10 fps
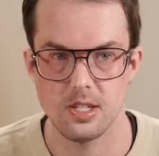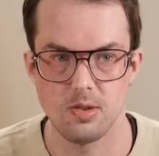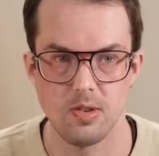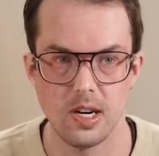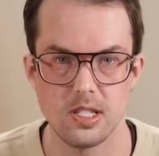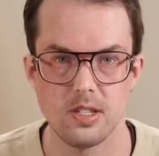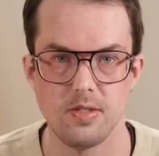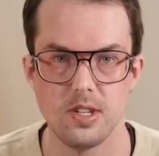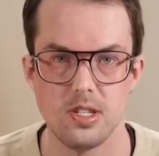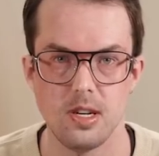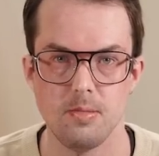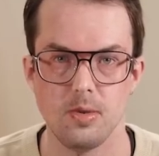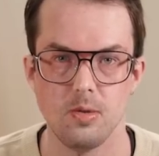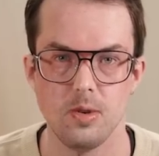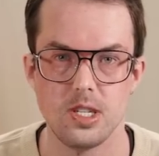is relatively
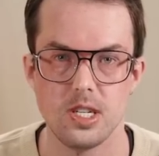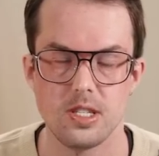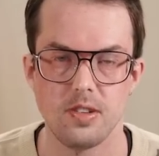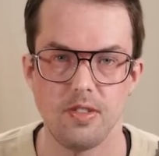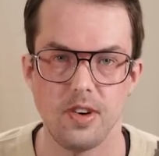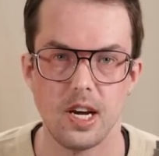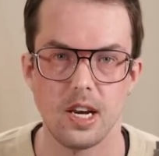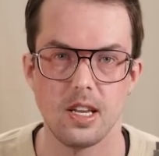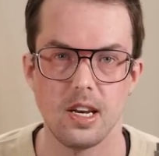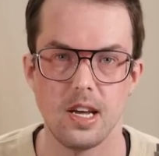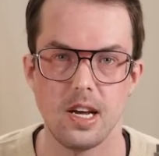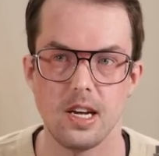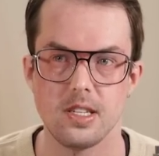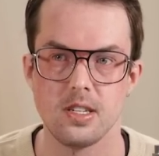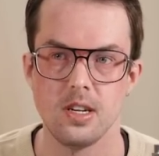simple, which is the fact
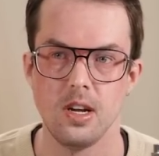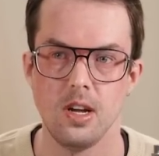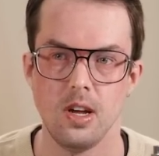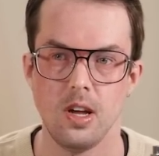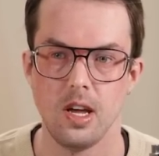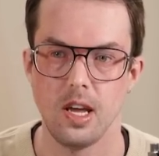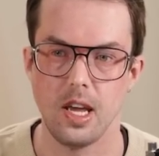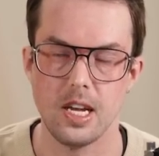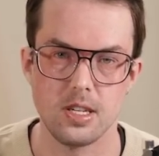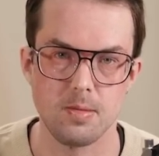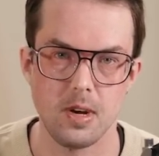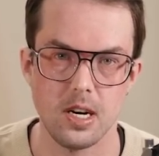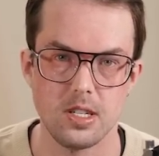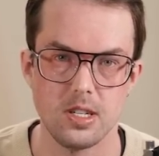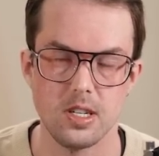that asset
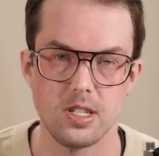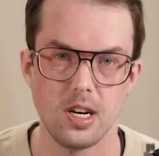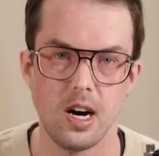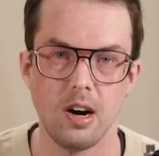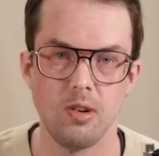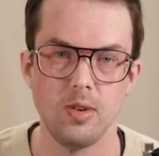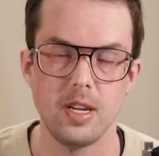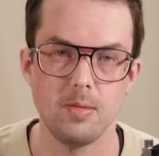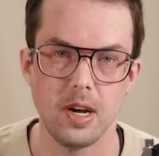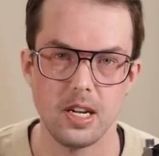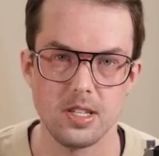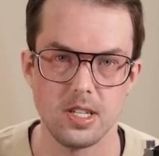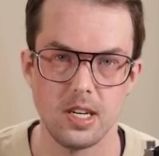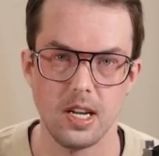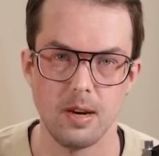managers are
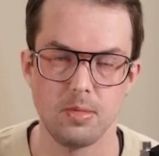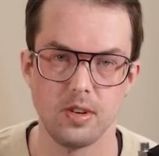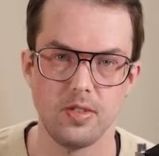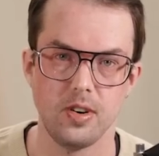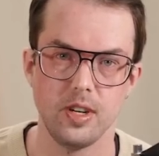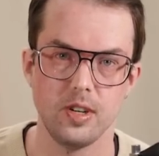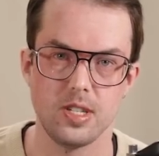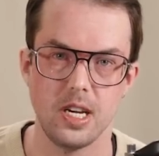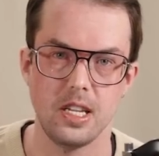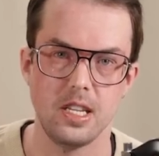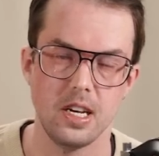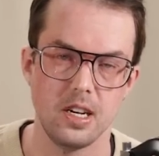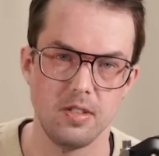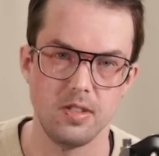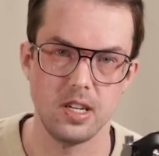rebalancing their portfolios at the
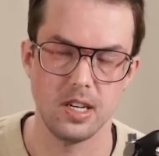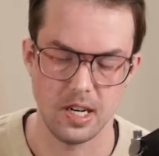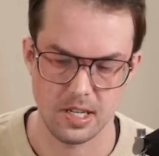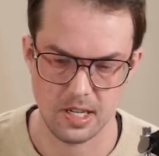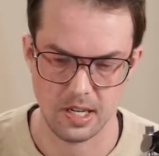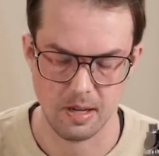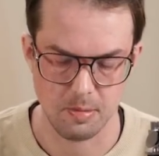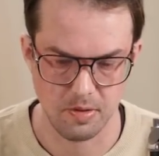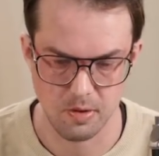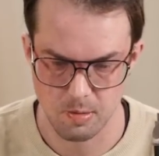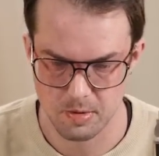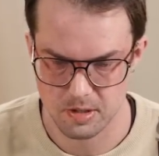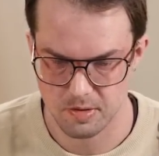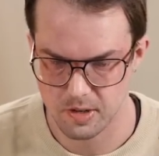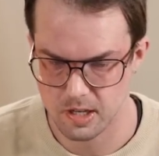end of the year. They take their
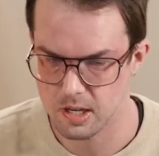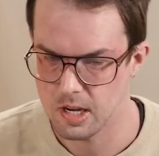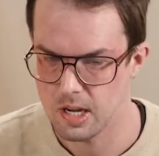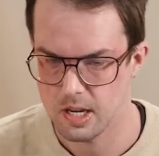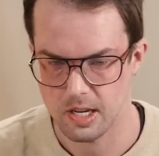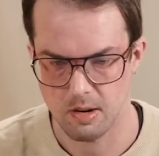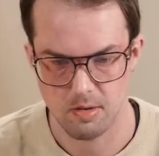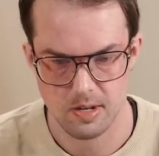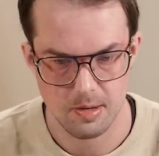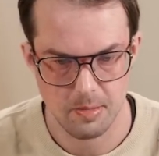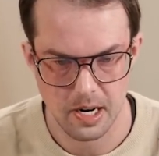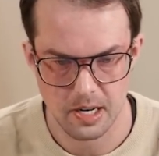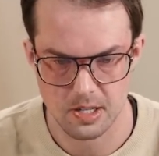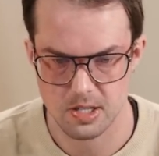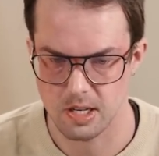performance fee, they
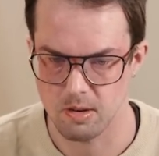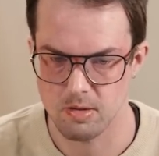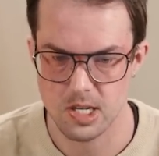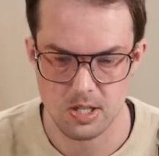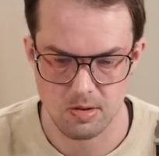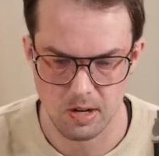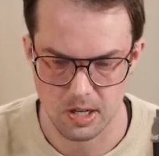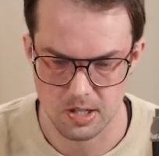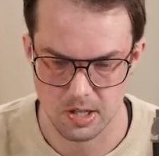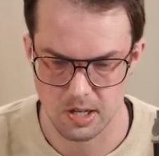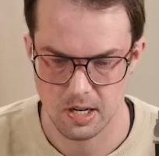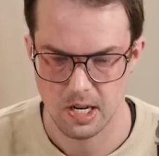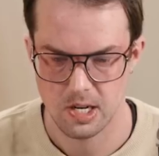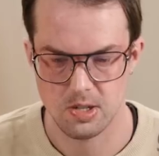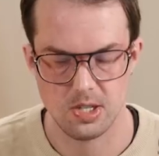rebalance, they restructure,
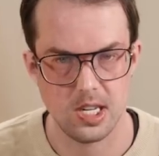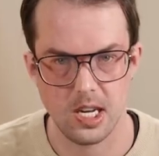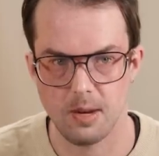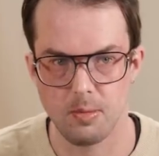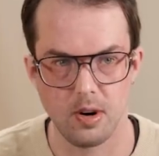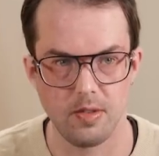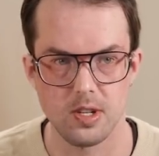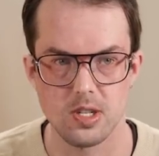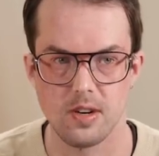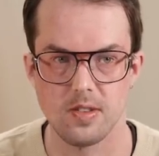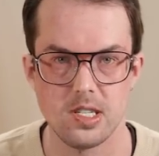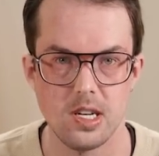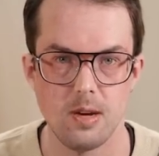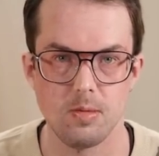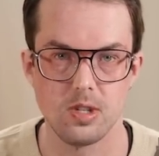just taking profits off the
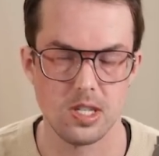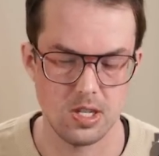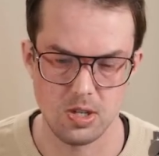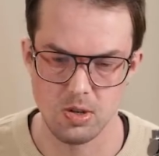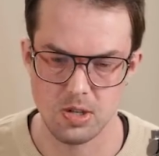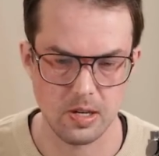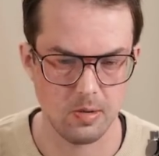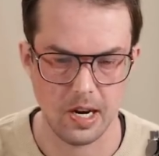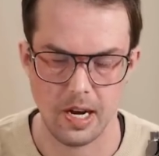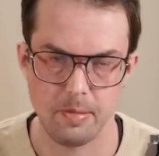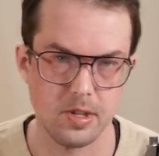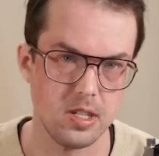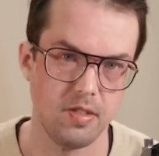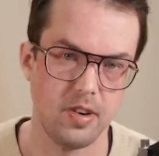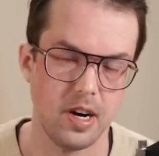tables. That's usually what happens
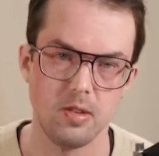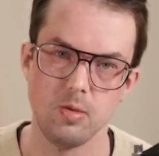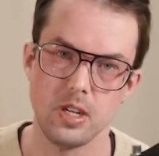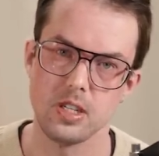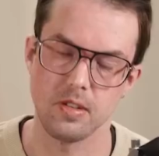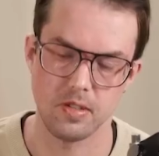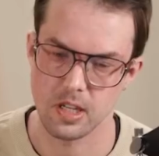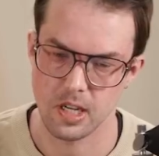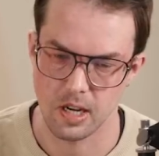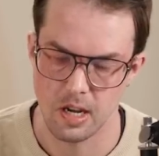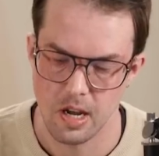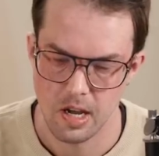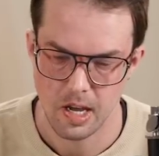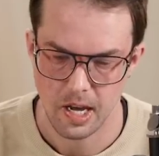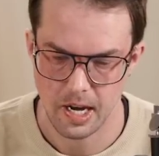in the final weeks of the year.
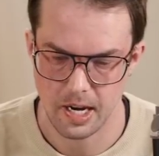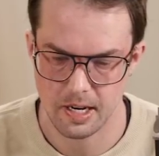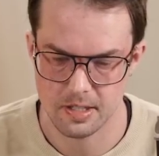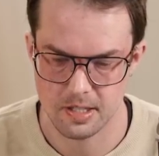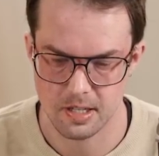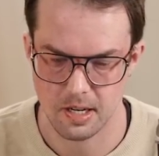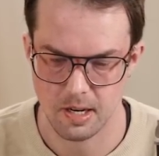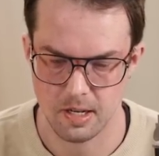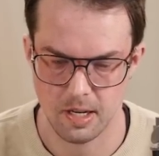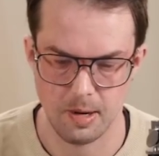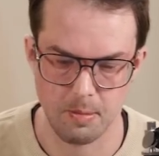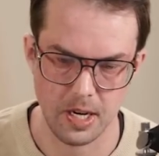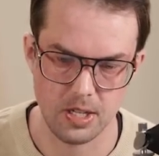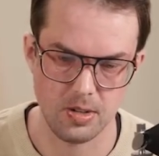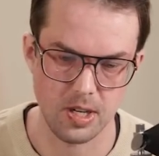And the
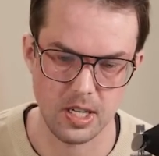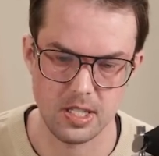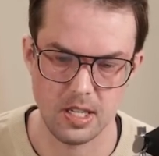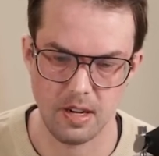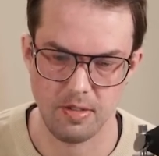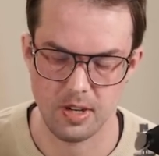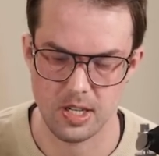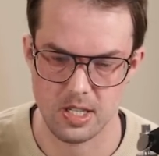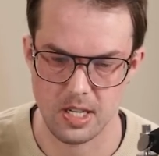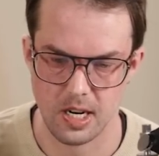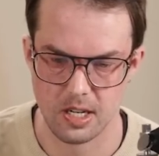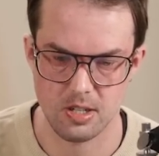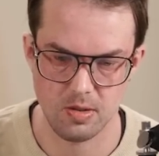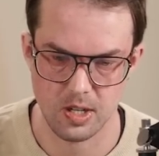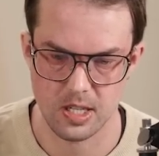Bitcoin ETF is the
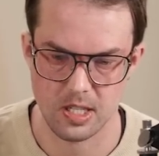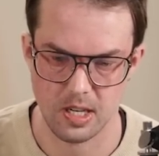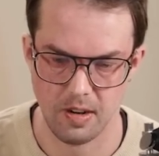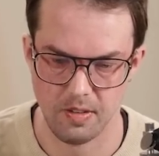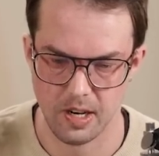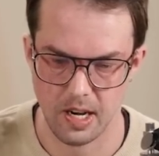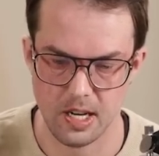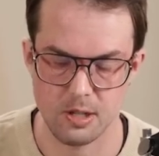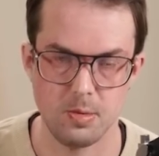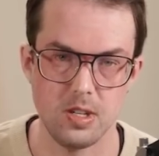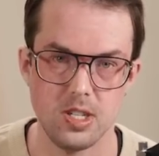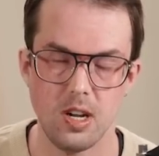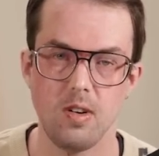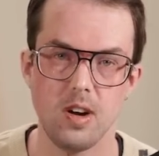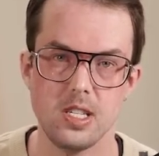actual ETF that has been
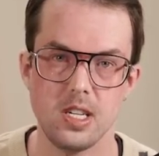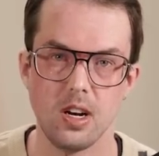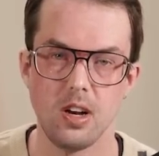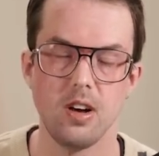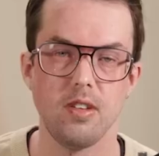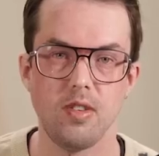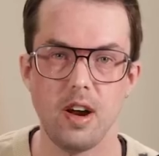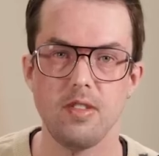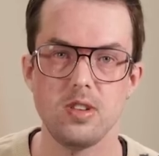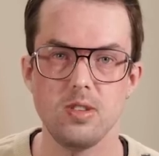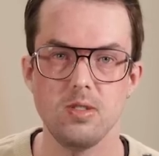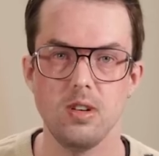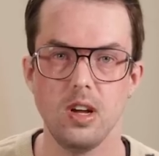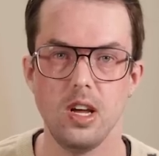generating a lot of revenue,